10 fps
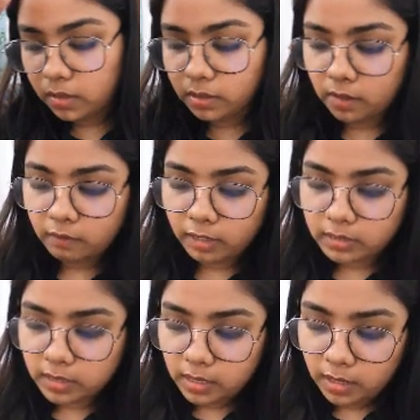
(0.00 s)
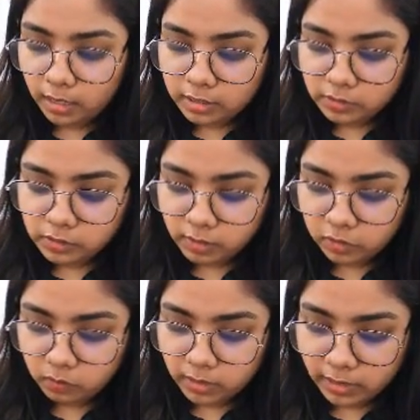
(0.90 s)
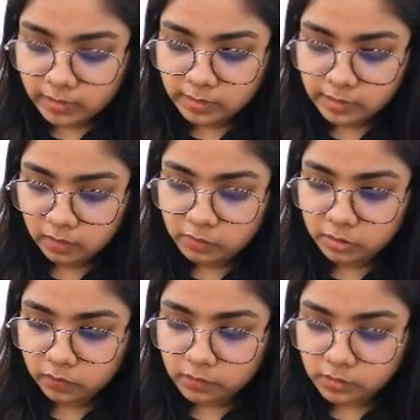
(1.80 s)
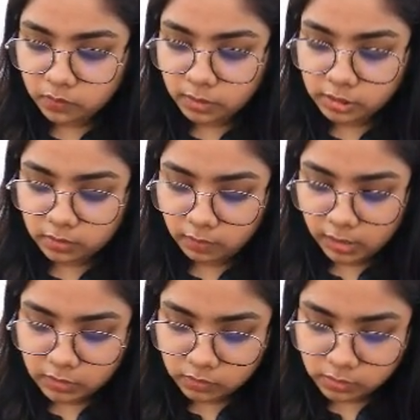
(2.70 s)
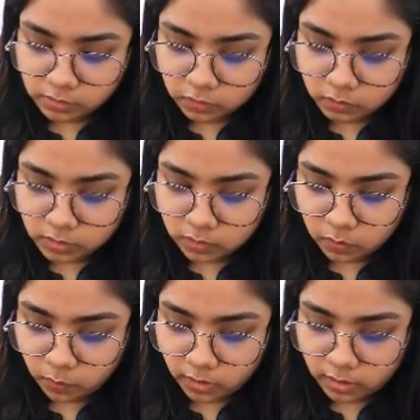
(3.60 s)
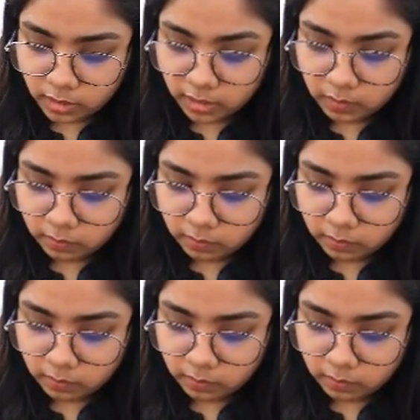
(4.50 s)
yeah, right. I'll just try to make x the subject of this equation, right? So it's just going to be 0.9